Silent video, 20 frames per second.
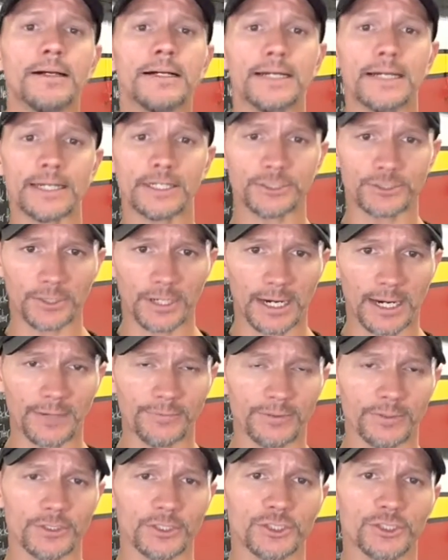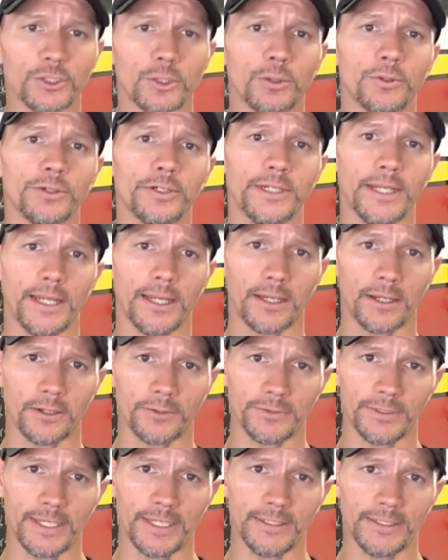and driving the shoulder
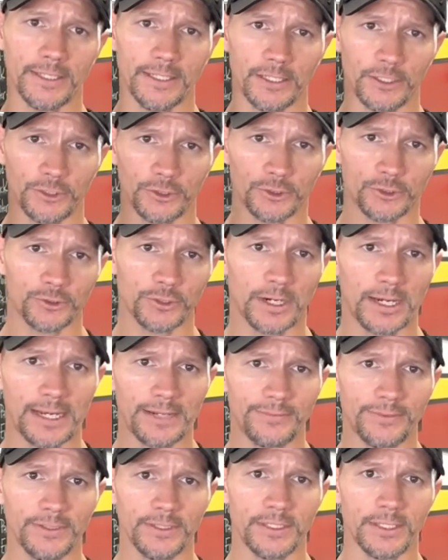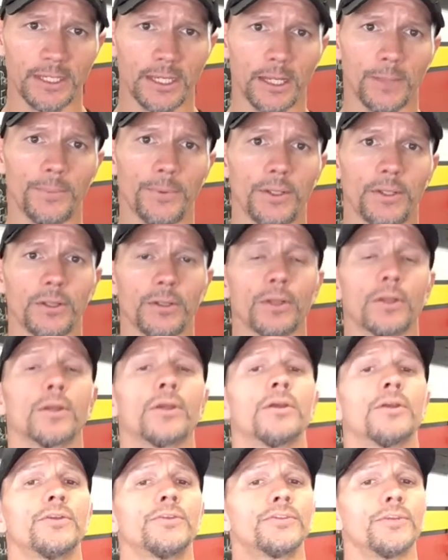down and then driving the elbow.
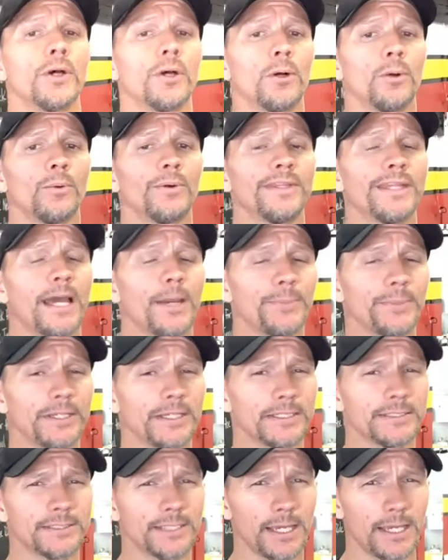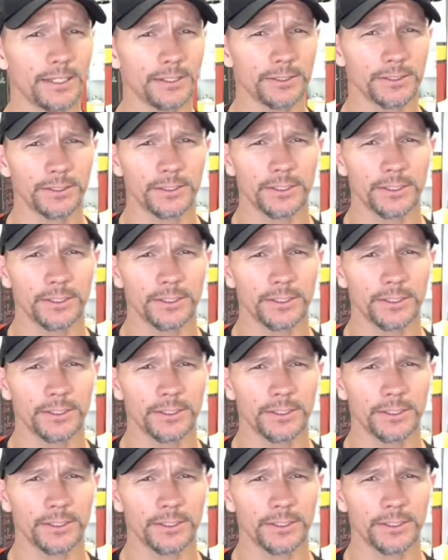So with that being said,